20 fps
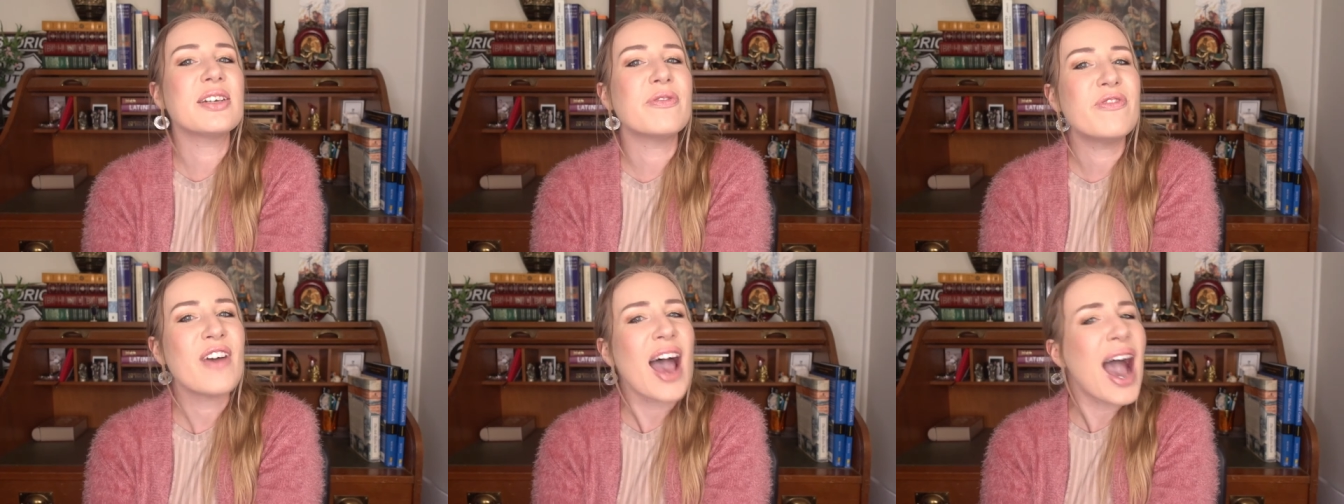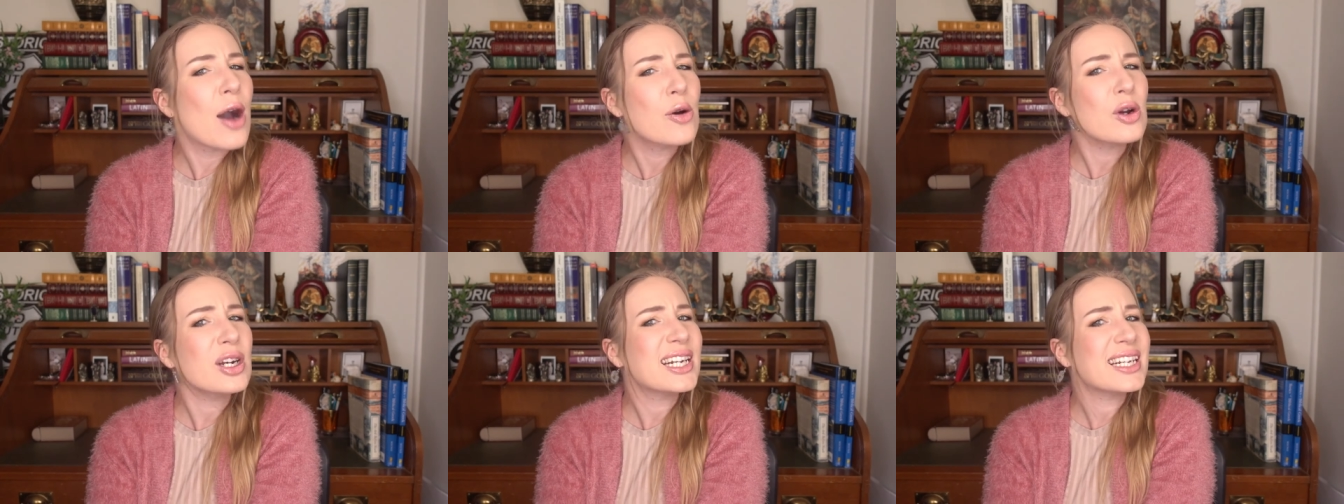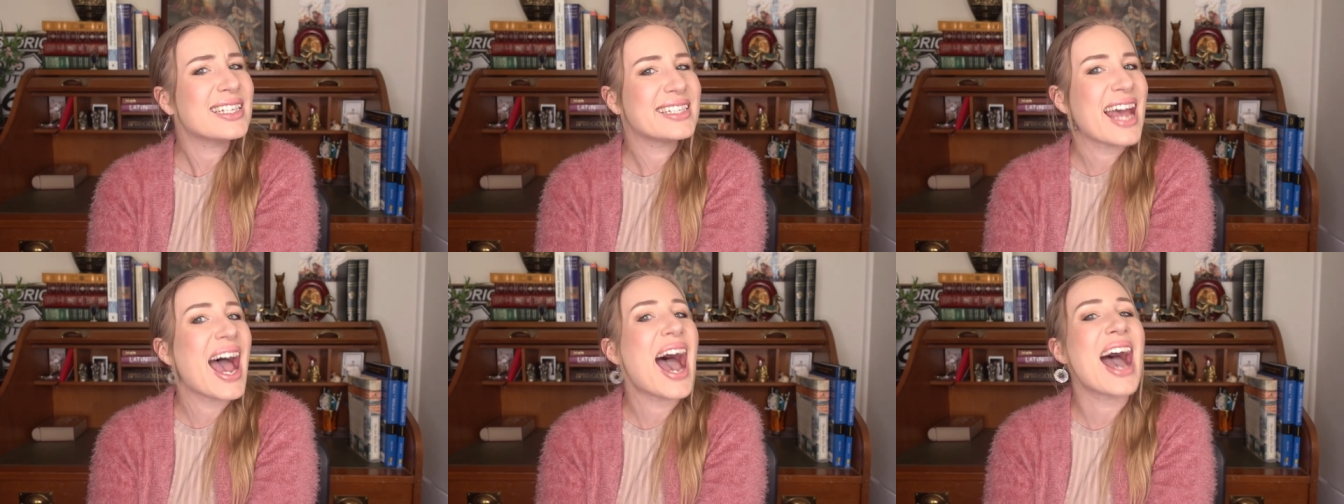devour and
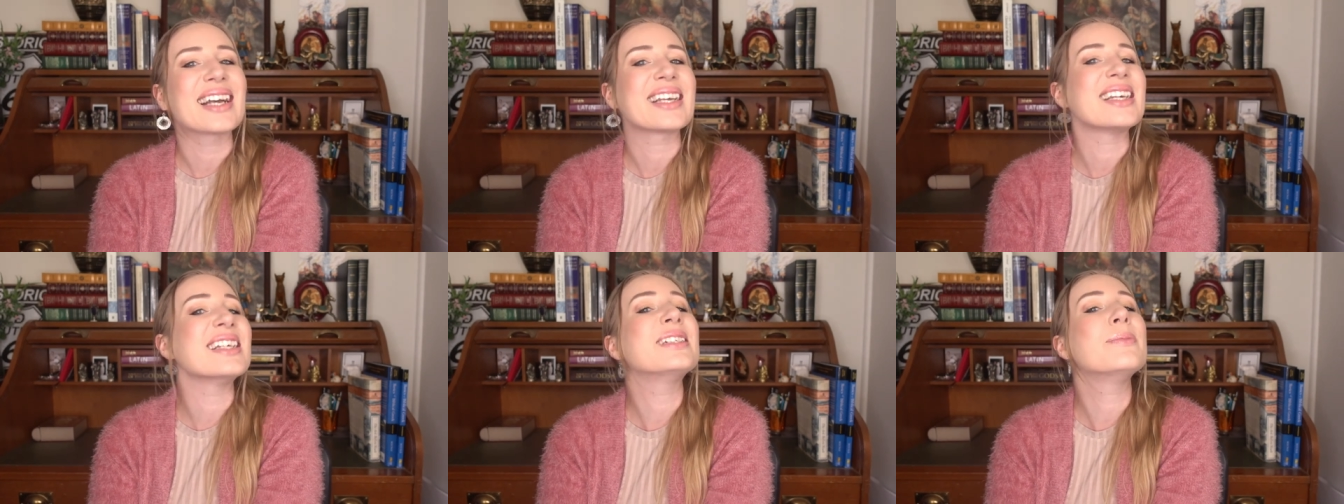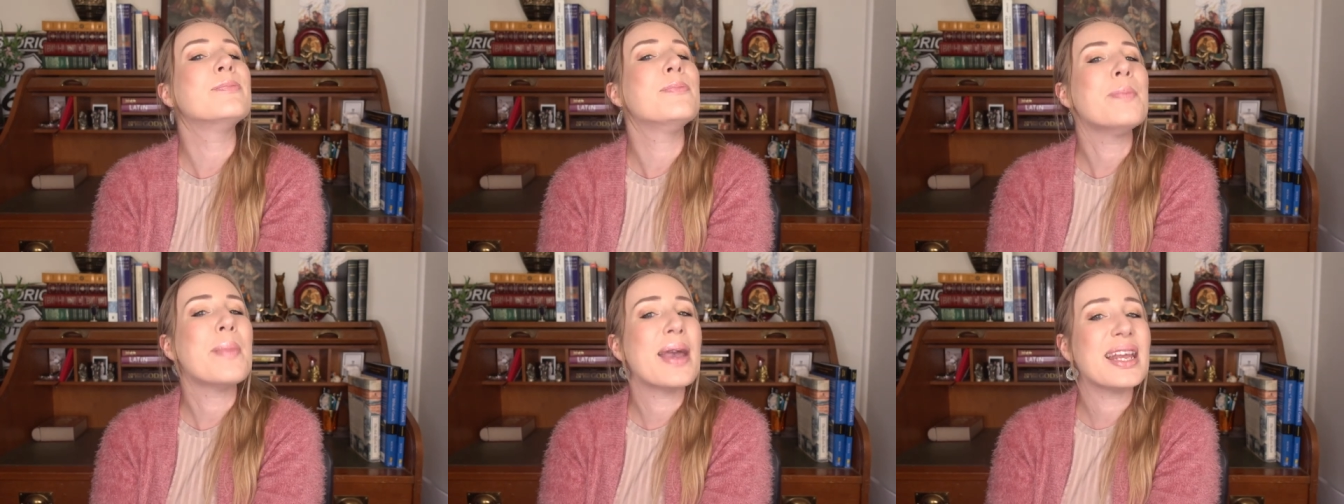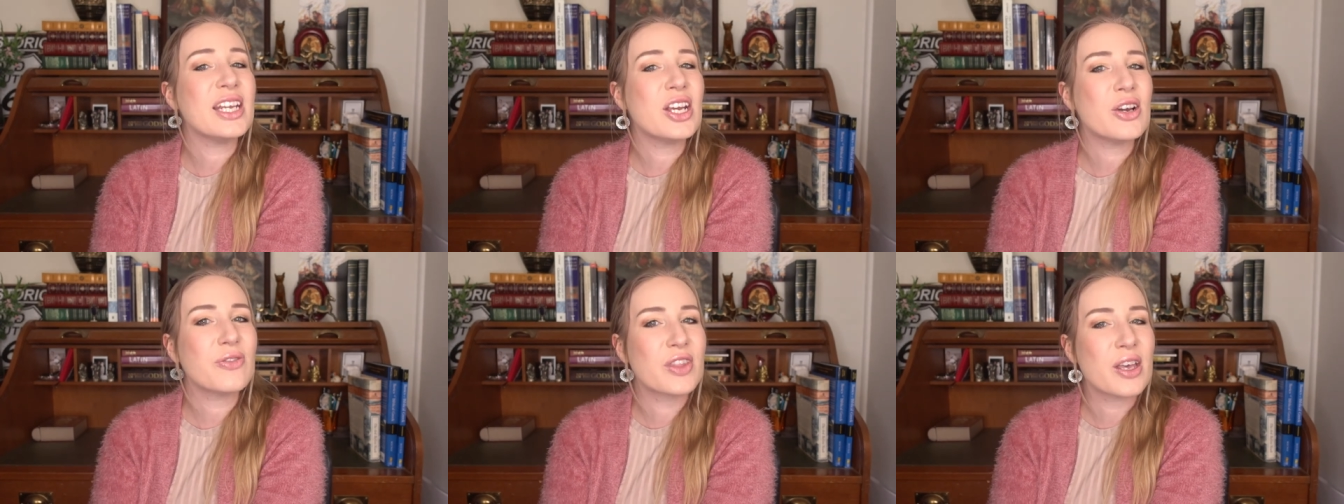attack as
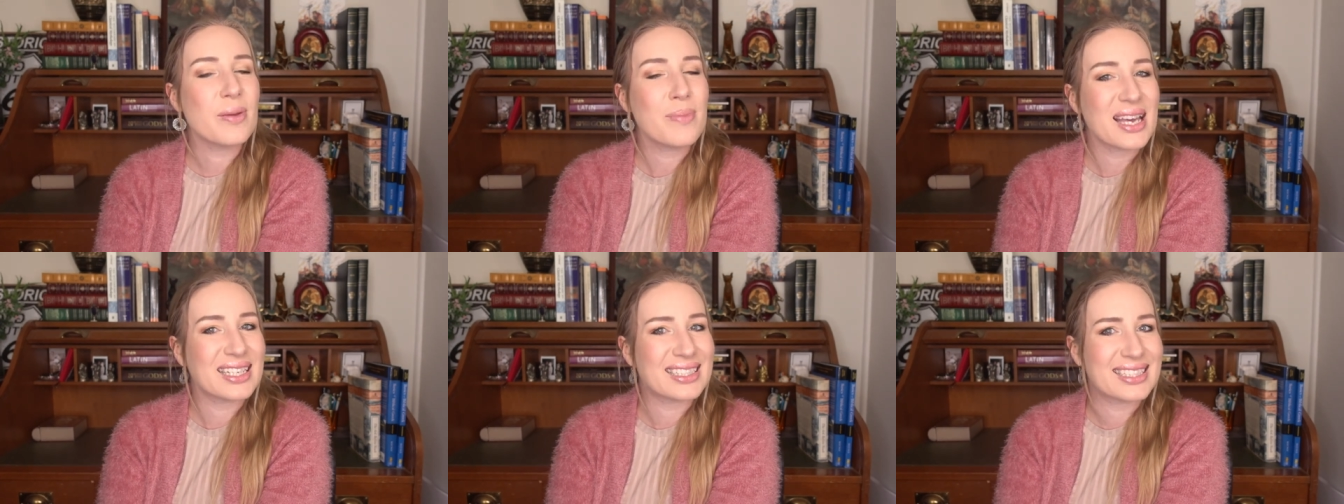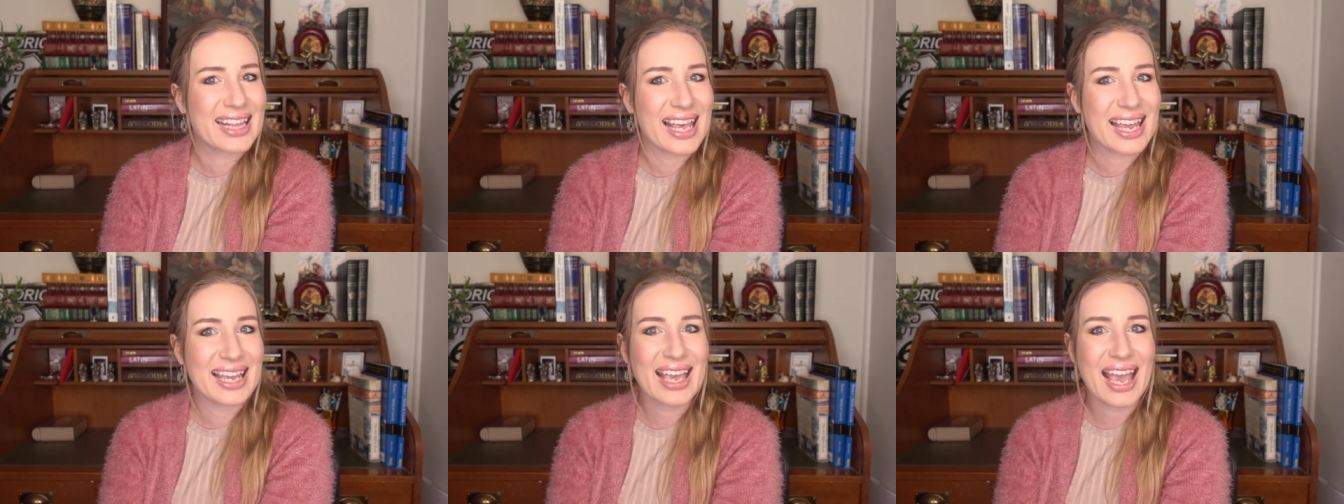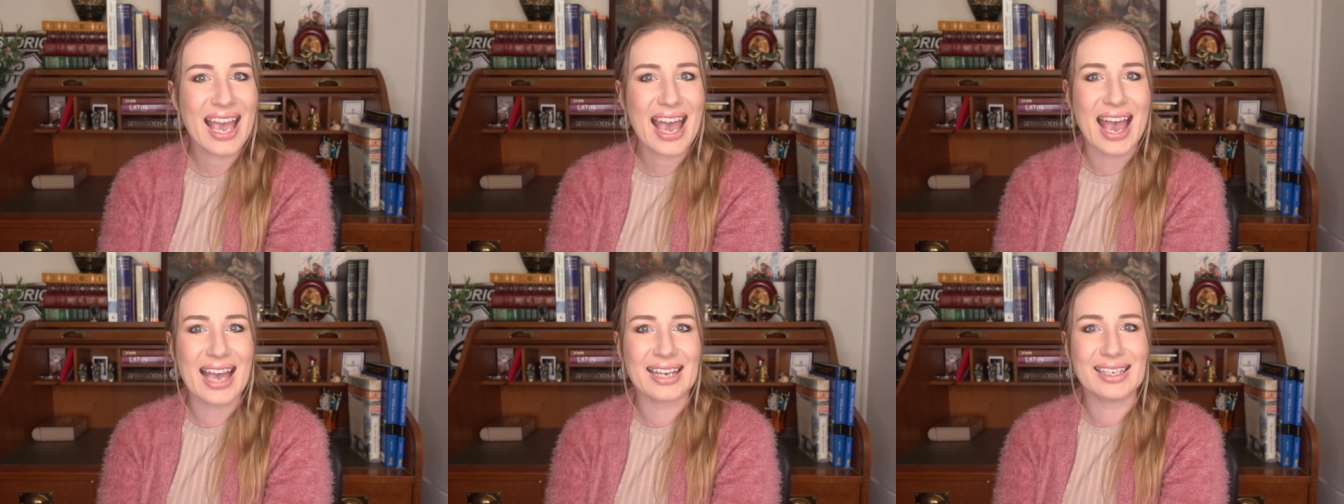many of them as they can.